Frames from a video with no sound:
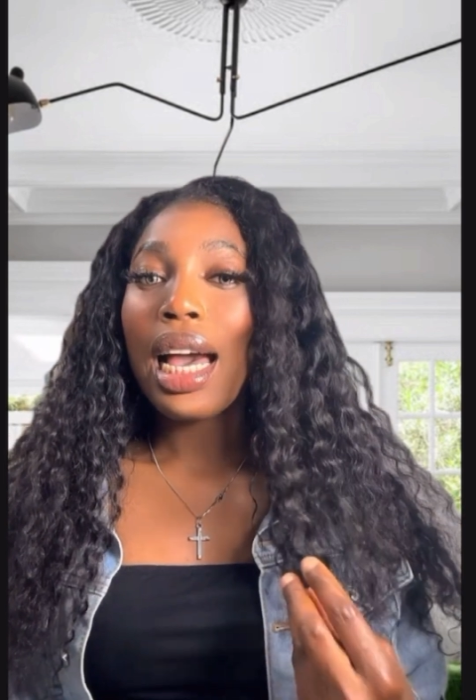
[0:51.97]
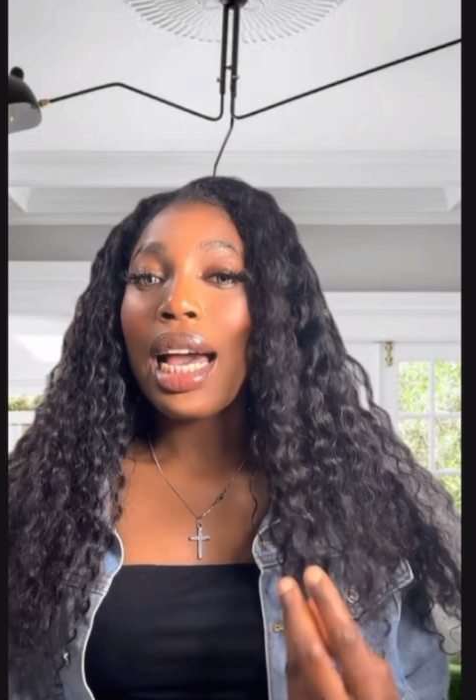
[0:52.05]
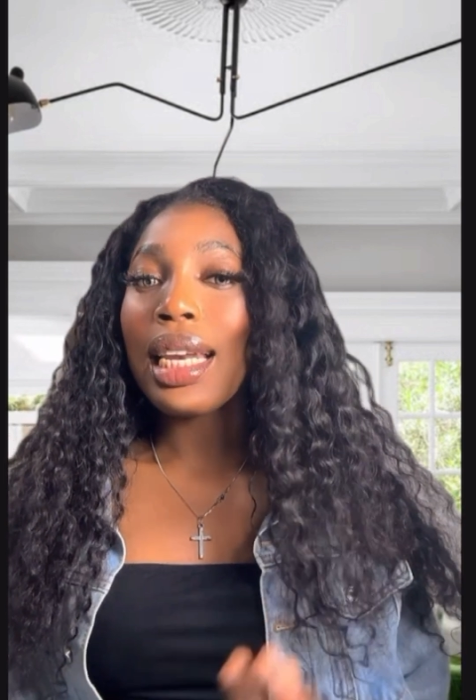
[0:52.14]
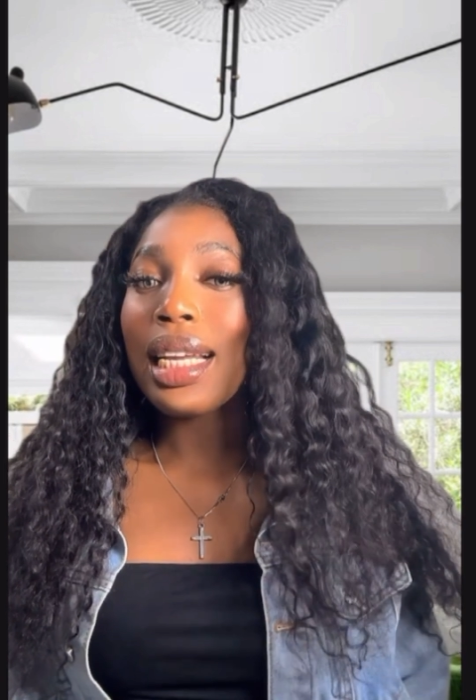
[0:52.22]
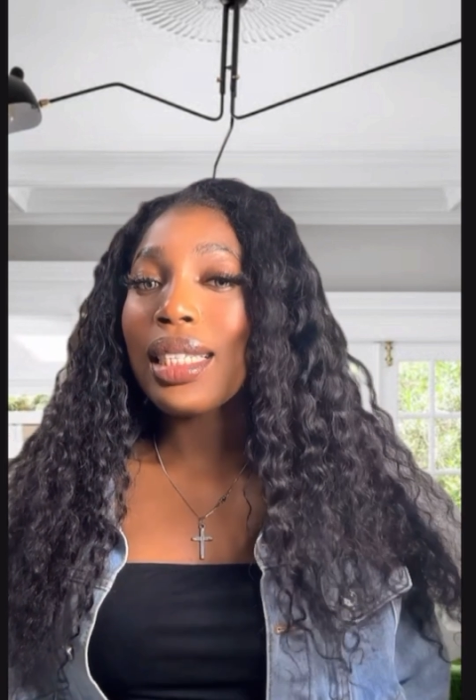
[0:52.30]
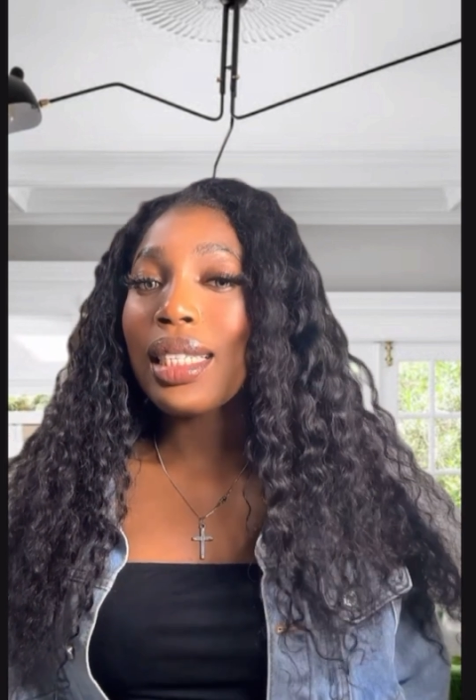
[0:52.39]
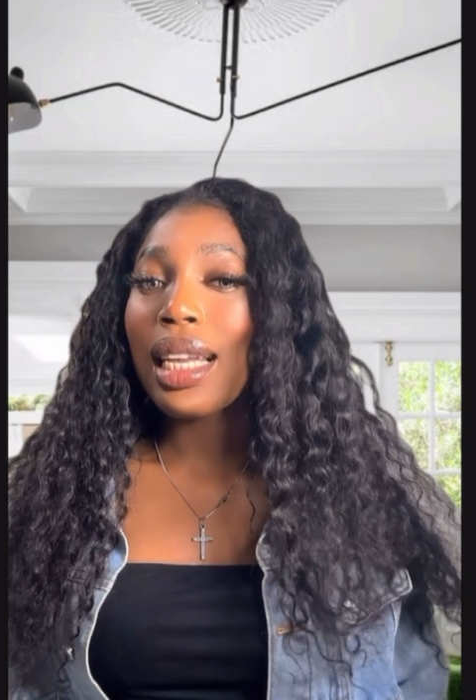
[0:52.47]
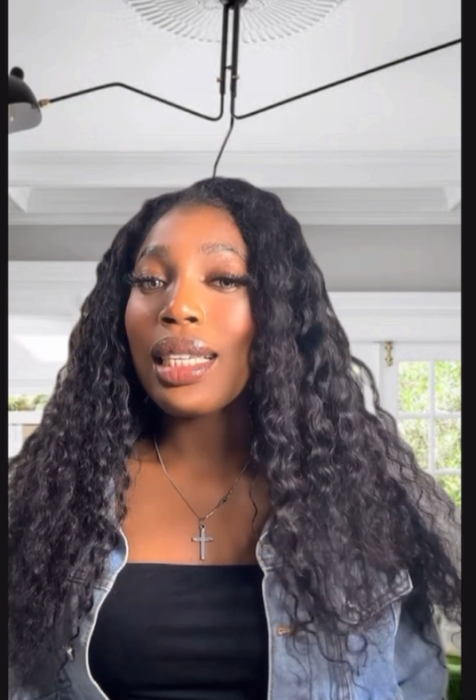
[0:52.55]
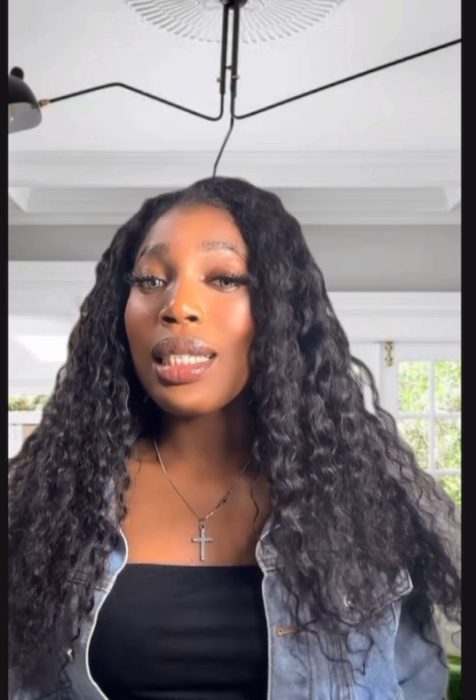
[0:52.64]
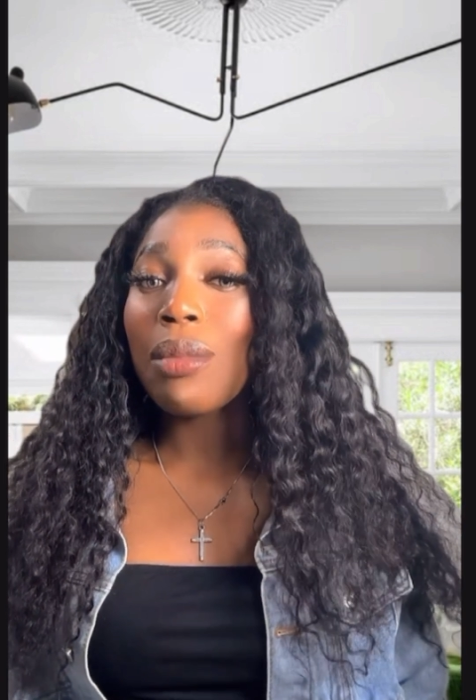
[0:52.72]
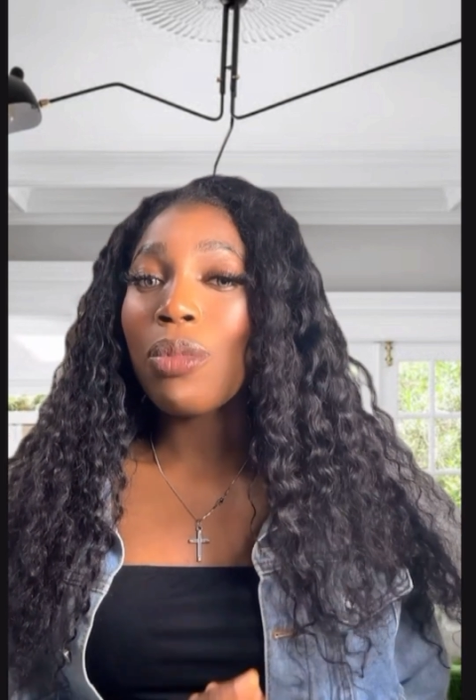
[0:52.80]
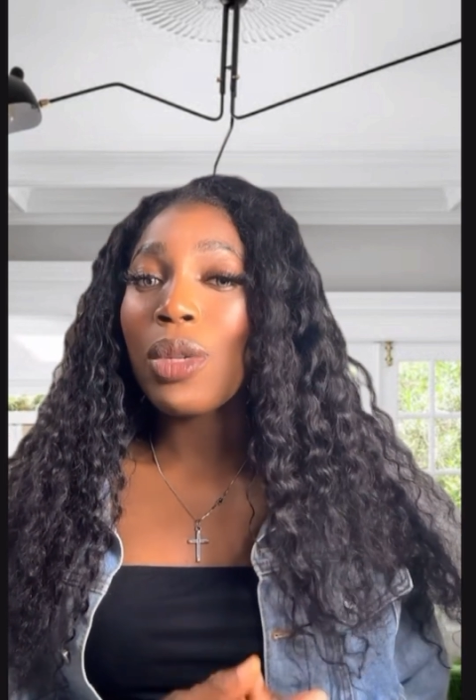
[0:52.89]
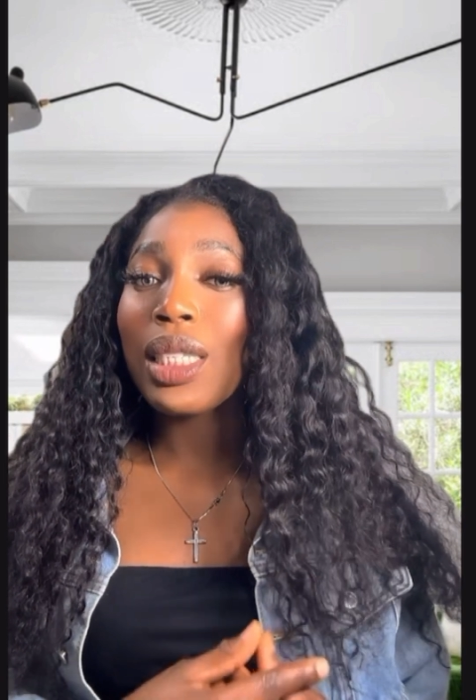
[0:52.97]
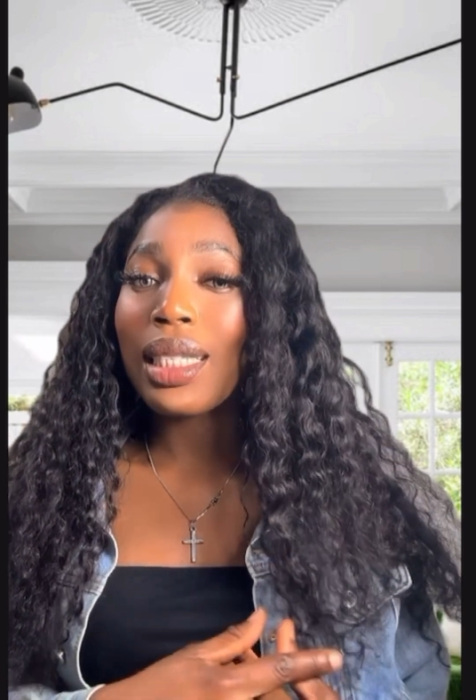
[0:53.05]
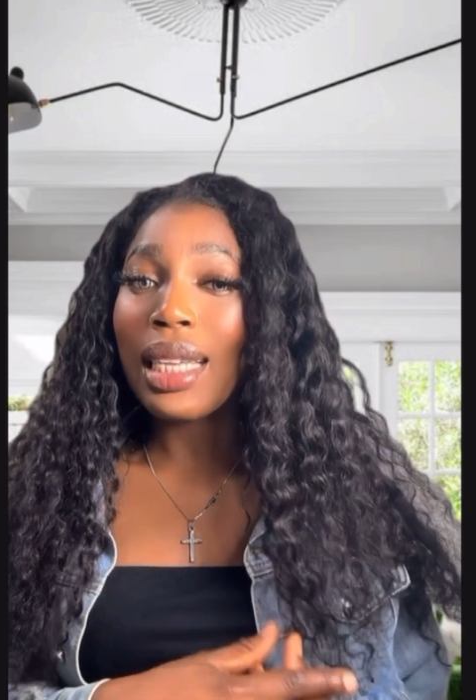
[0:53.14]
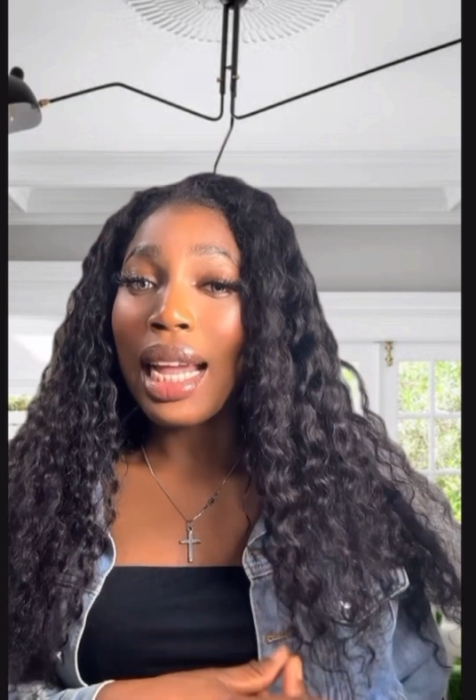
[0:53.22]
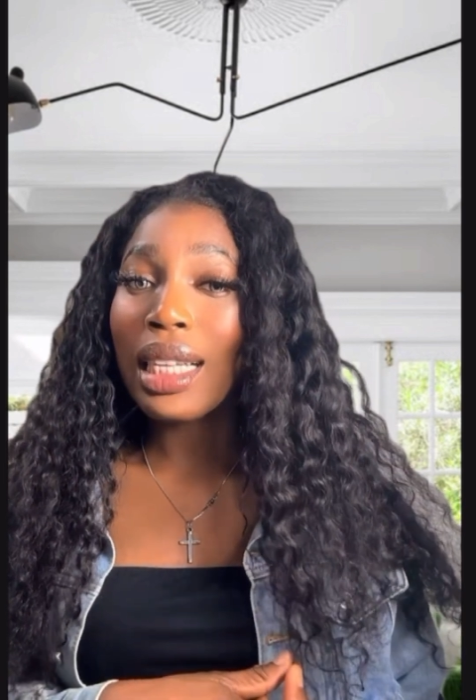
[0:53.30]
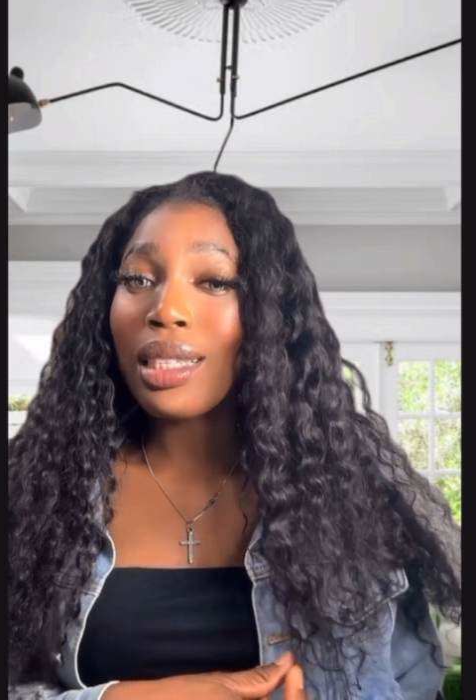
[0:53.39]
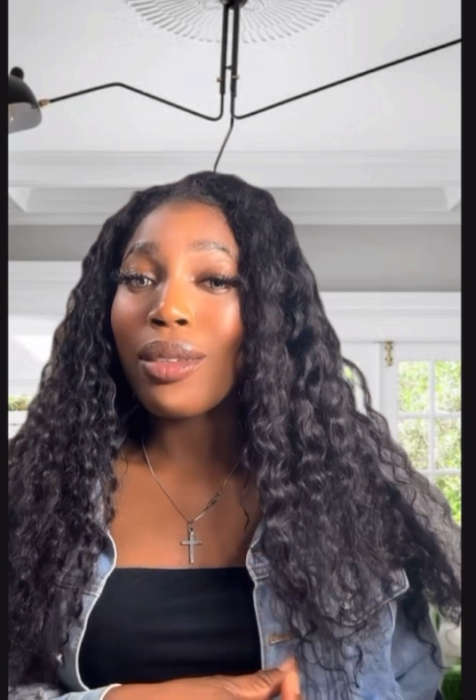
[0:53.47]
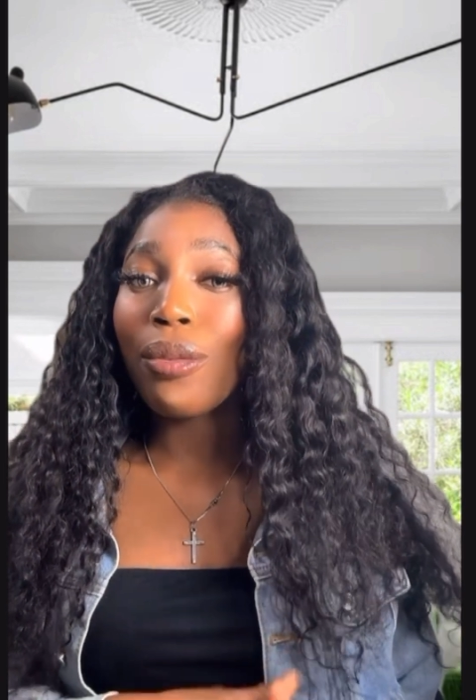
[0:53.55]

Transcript: An HCA simply stands